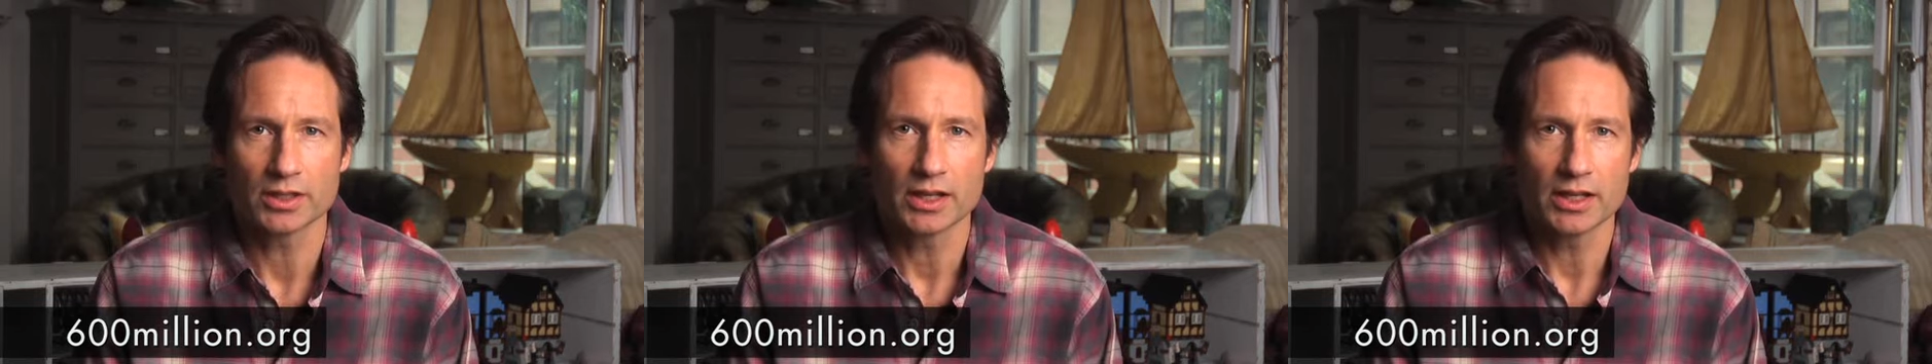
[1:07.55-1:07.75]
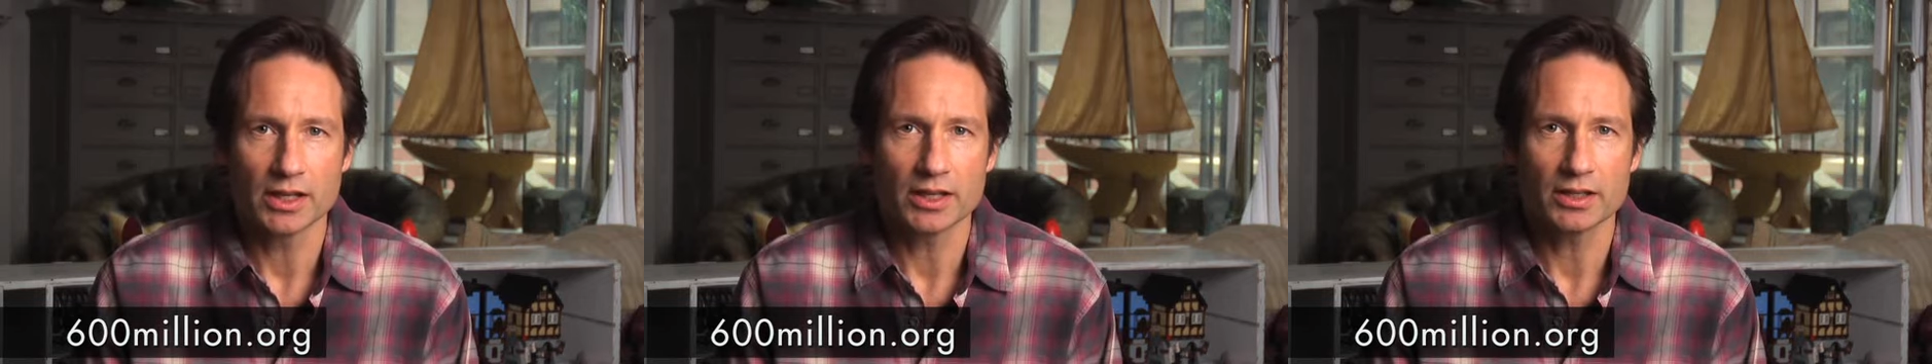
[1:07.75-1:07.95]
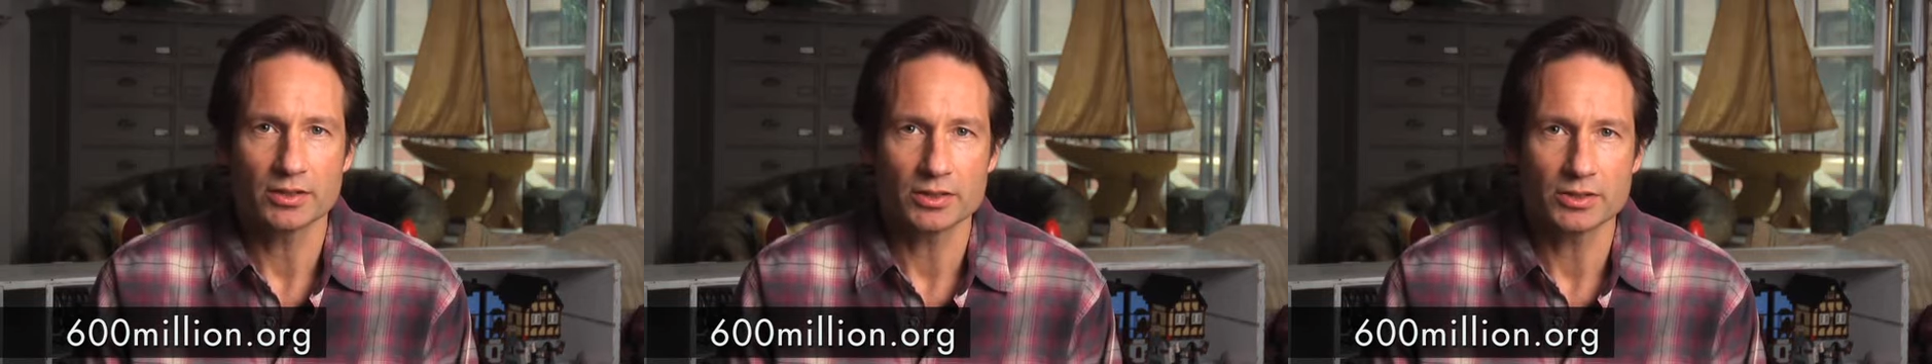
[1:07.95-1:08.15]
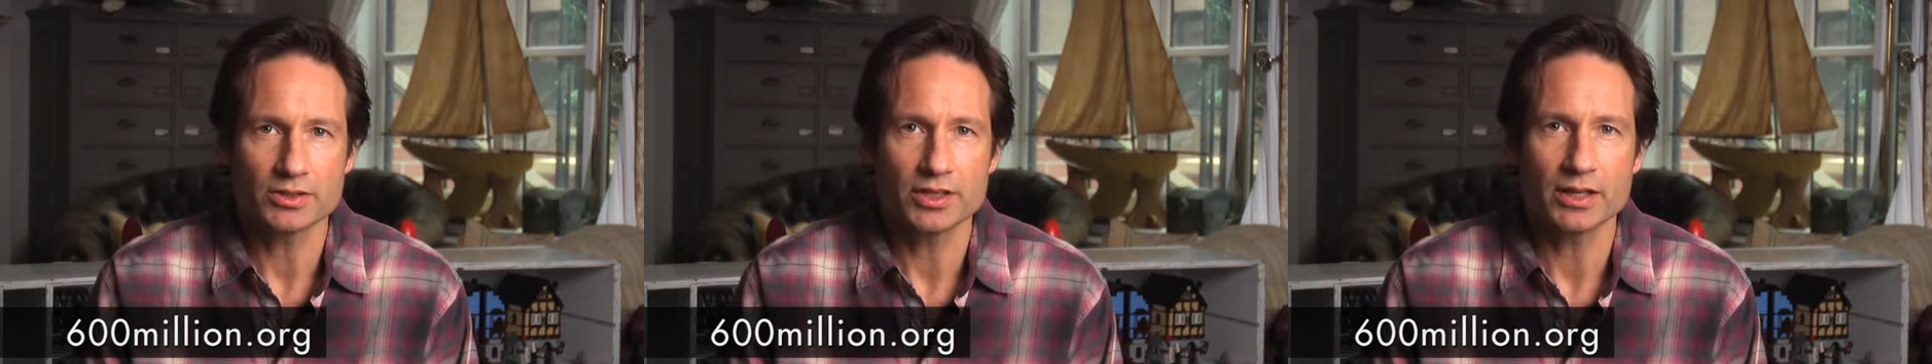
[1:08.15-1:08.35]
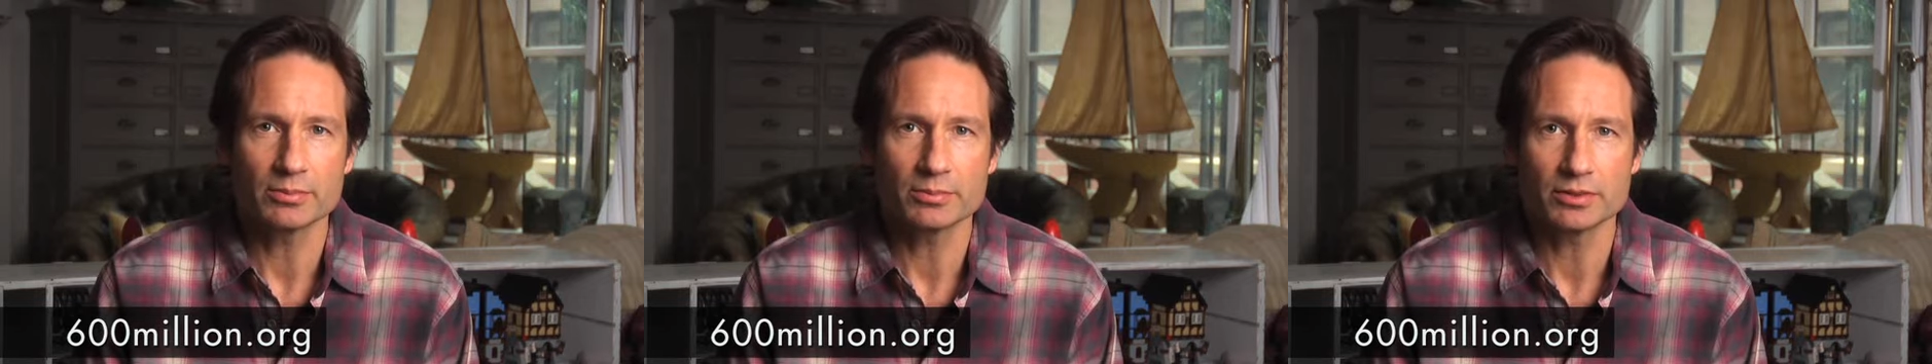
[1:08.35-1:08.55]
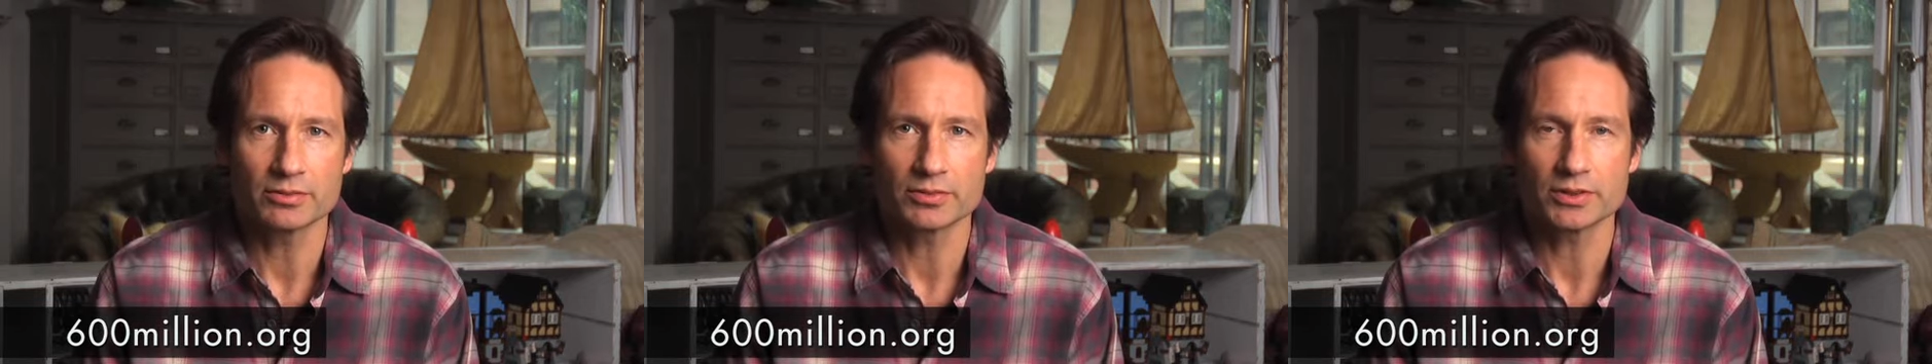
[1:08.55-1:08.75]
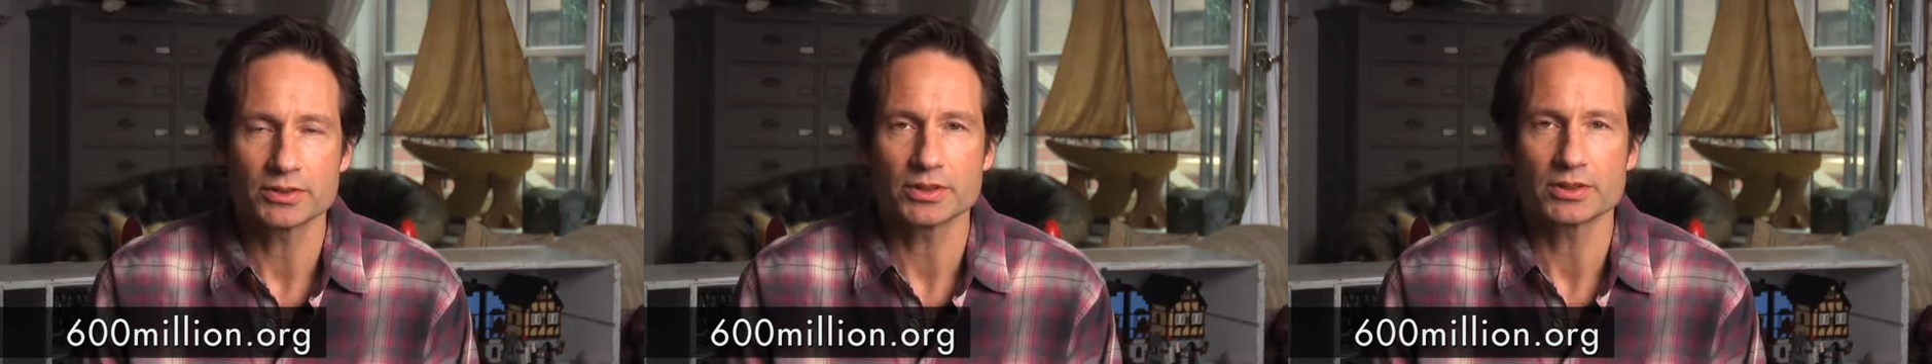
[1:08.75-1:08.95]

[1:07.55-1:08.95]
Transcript: and urge them to visit